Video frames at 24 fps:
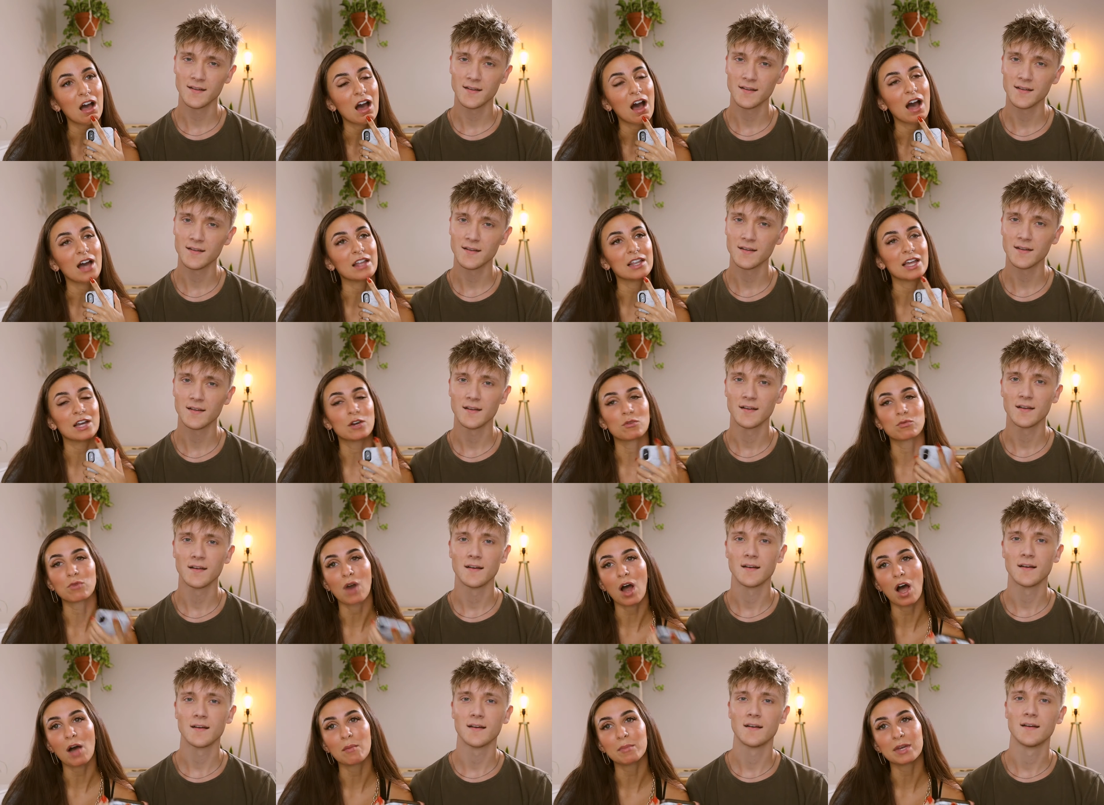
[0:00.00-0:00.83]
Speaker 1: I like
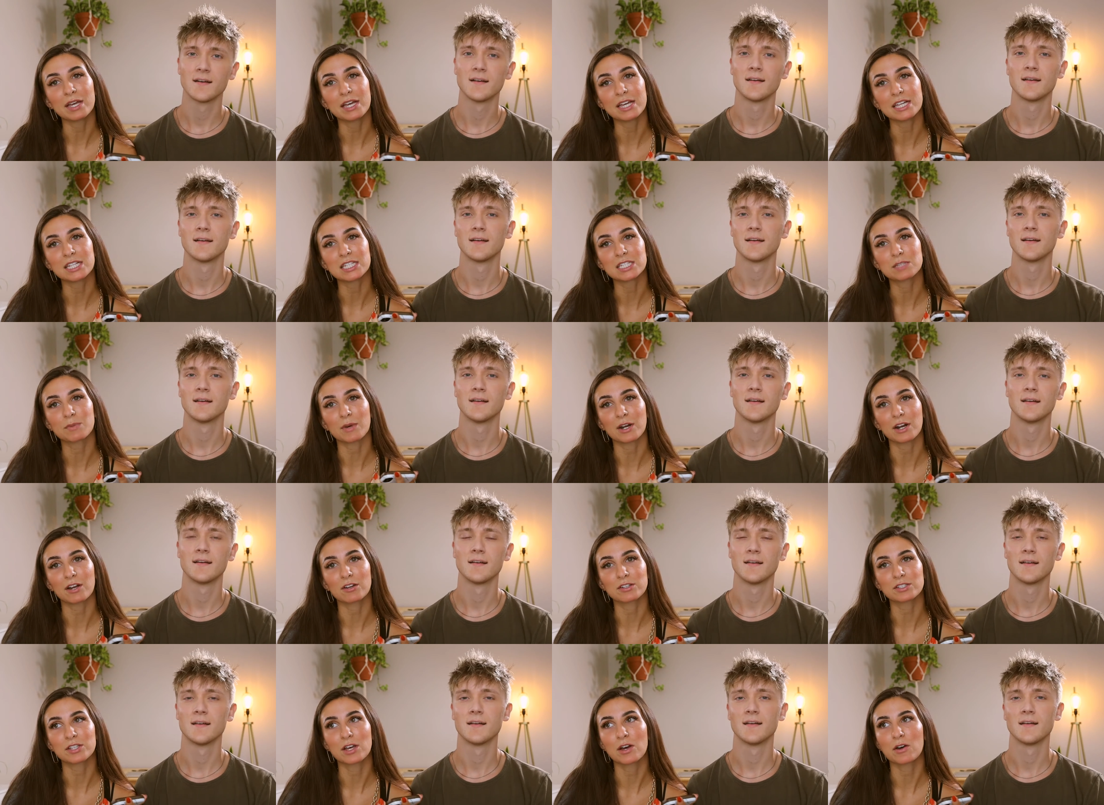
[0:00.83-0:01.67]
ramens, but I
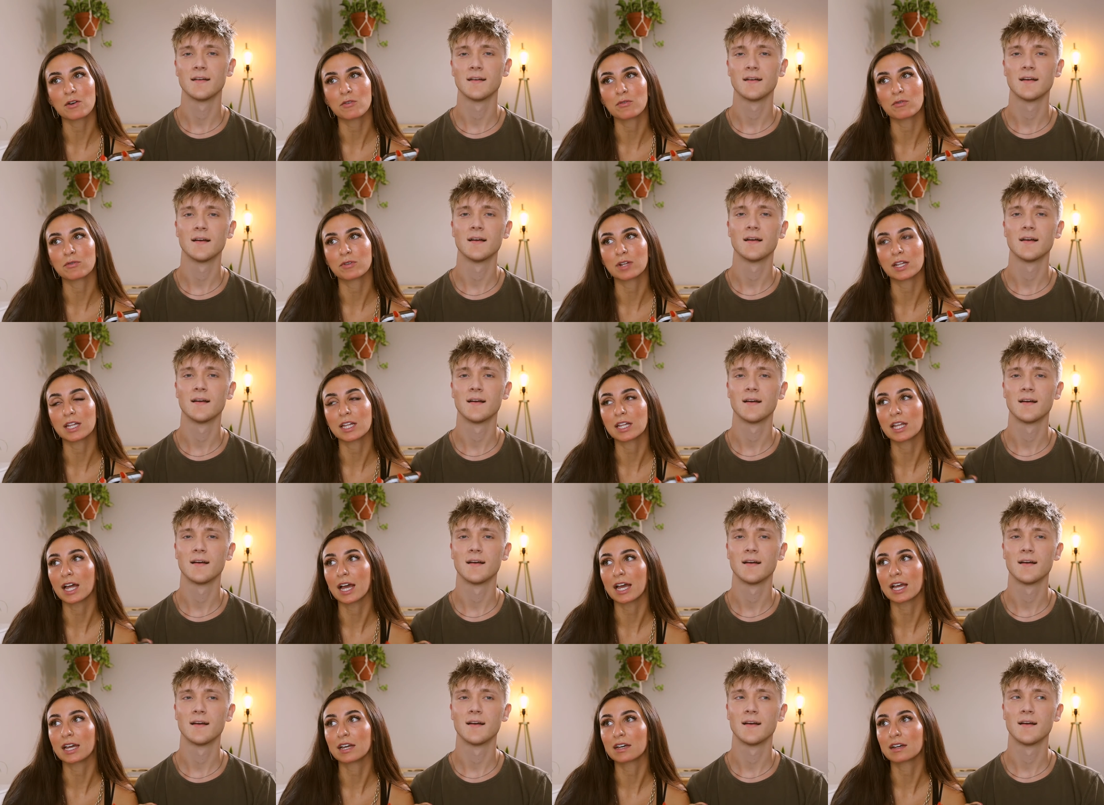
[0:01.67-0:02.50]
also really
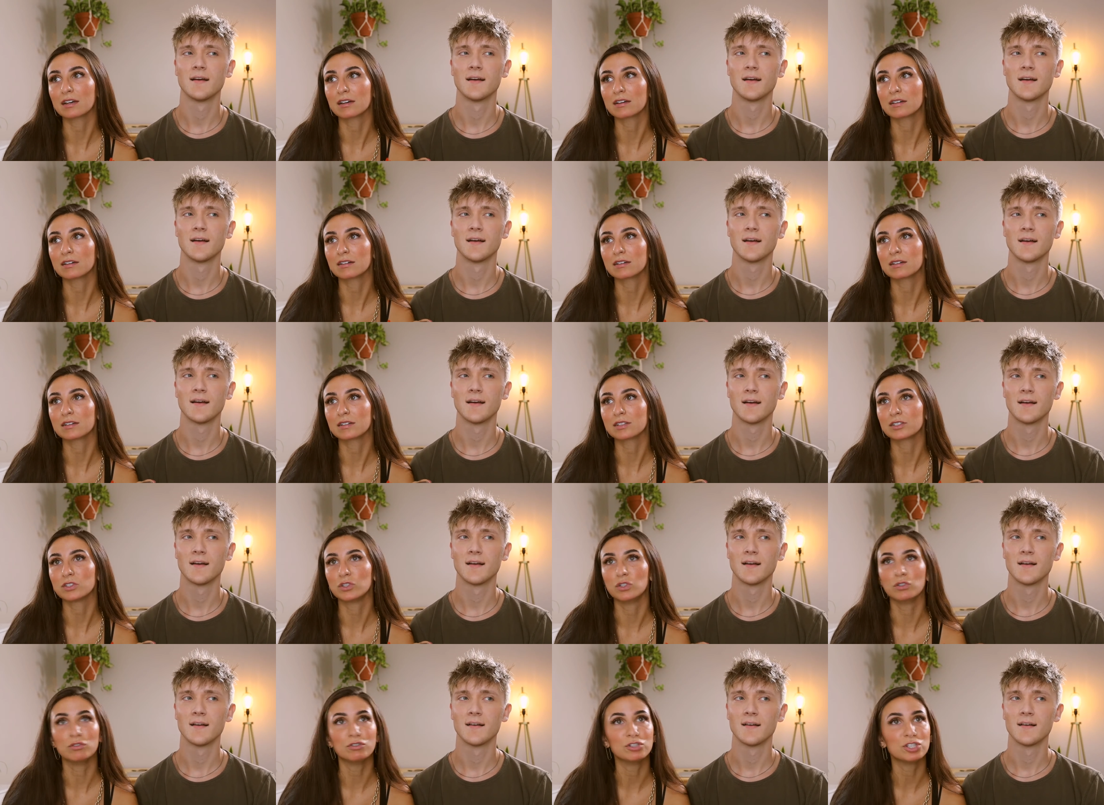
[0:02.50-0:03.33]
like
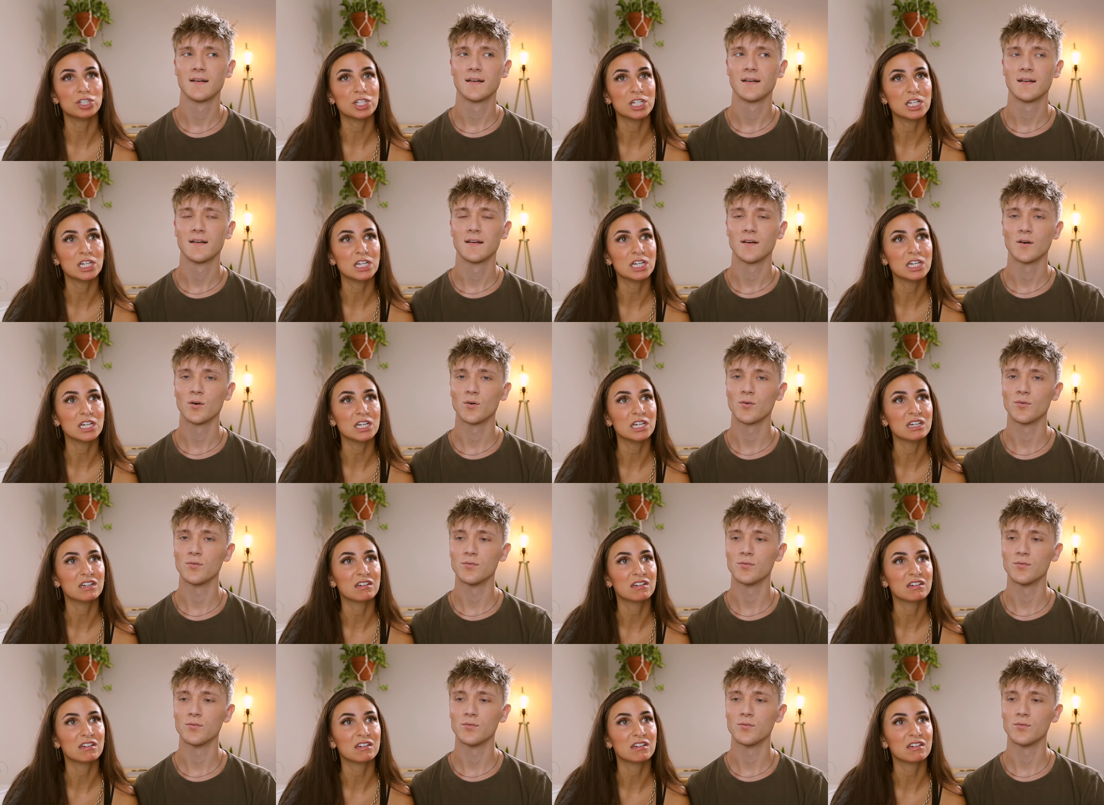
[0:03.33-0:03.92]
sushi.